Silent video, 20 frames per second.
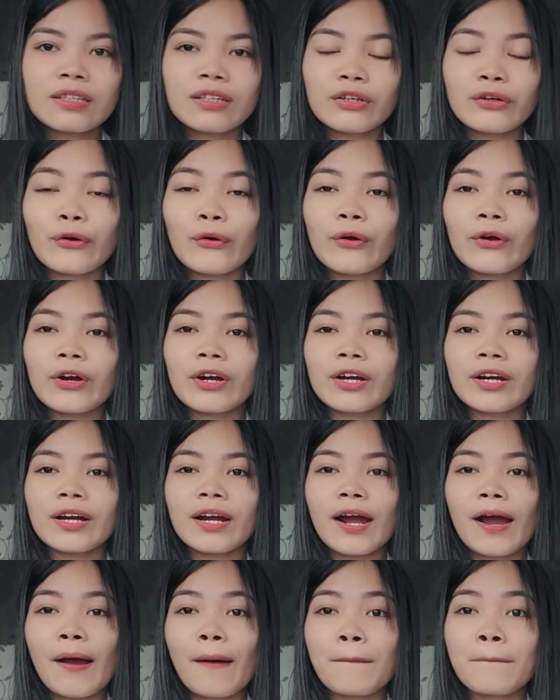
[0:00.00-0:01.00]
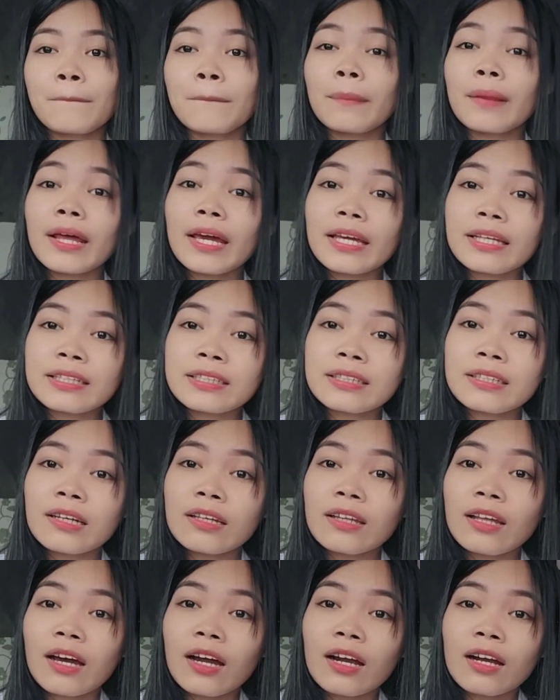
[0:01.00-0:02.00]
Your plates
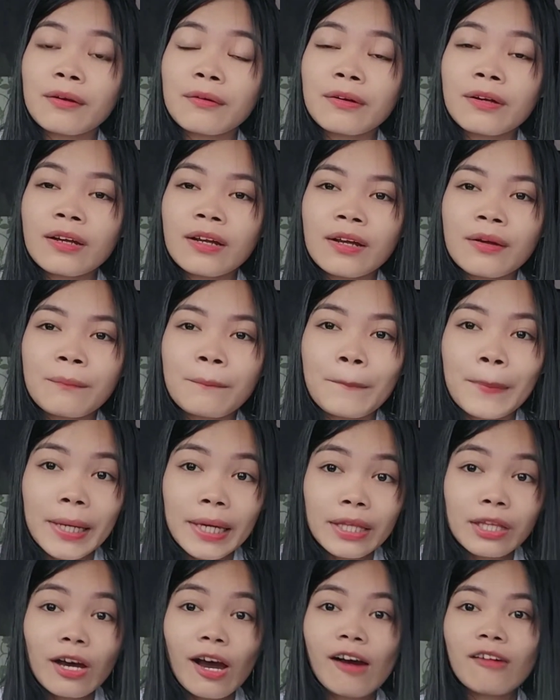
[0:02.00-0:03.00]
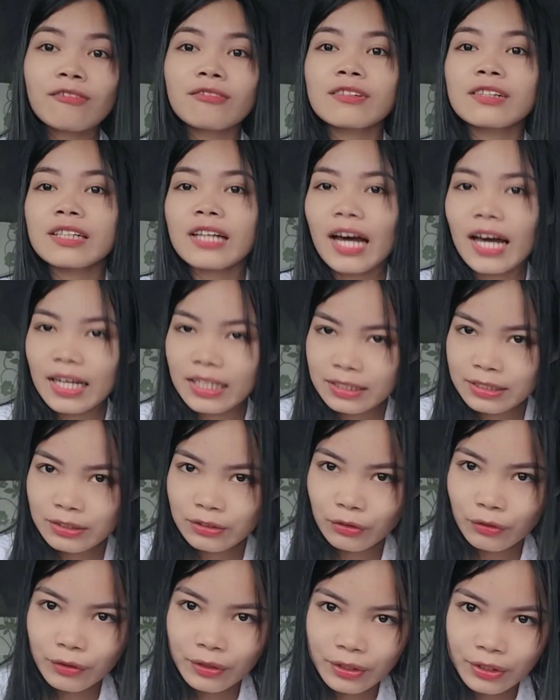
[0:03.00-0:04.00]
that are made of glass,
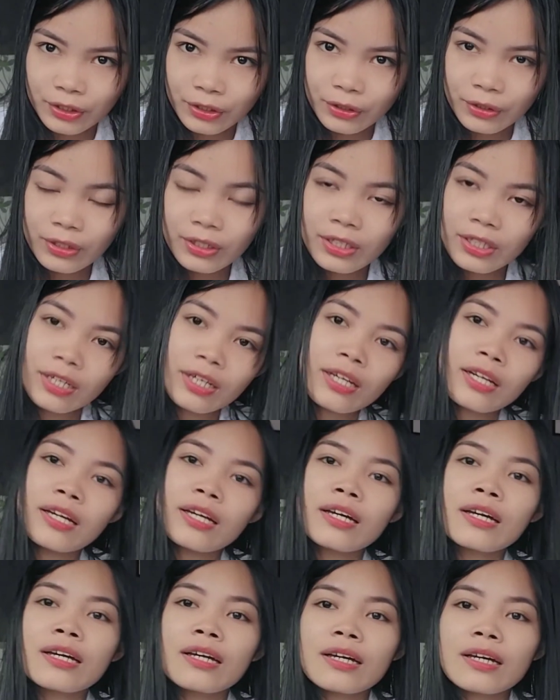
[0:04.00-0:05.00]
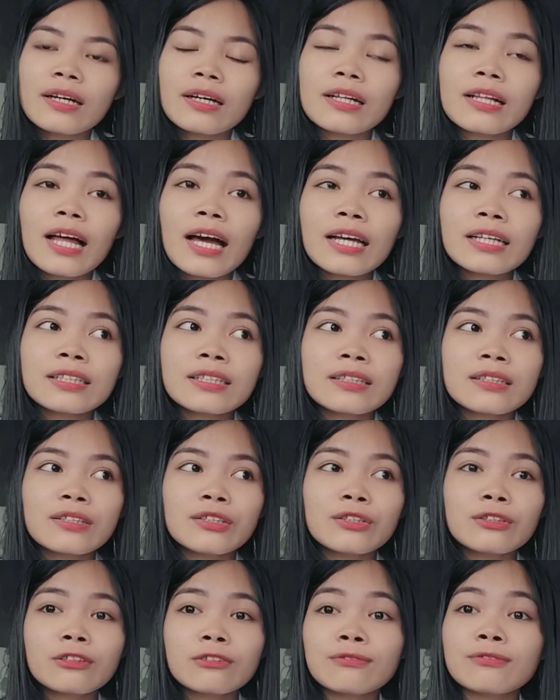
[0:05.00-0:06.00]
or your glass
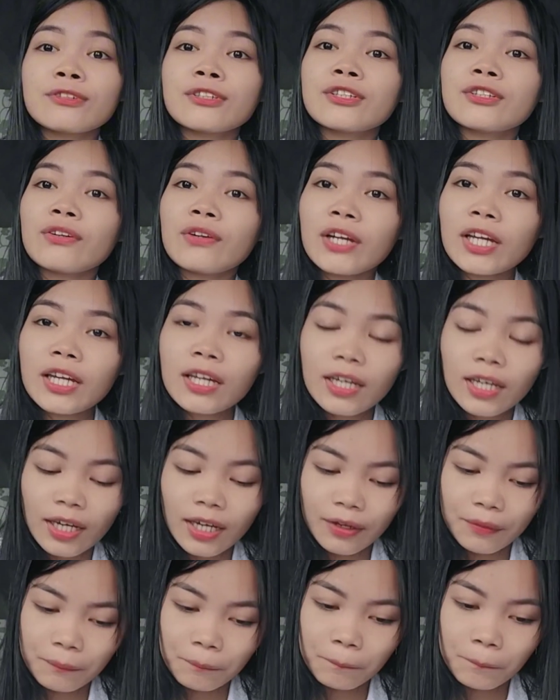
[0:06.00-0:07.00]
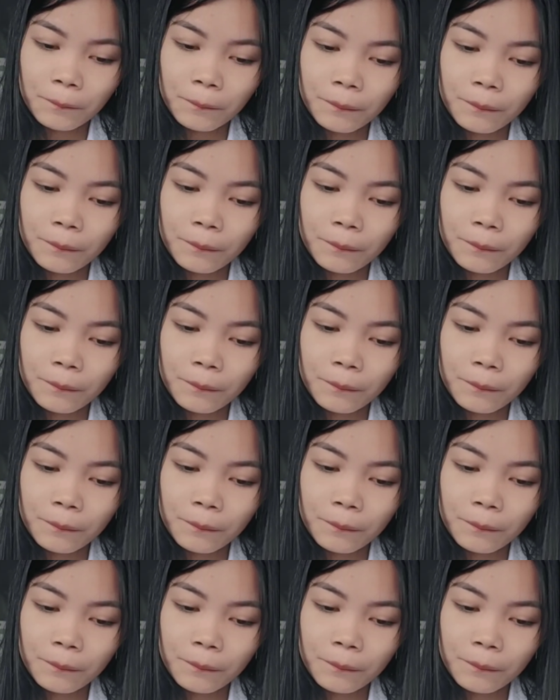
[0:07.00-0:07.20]
used for drinking.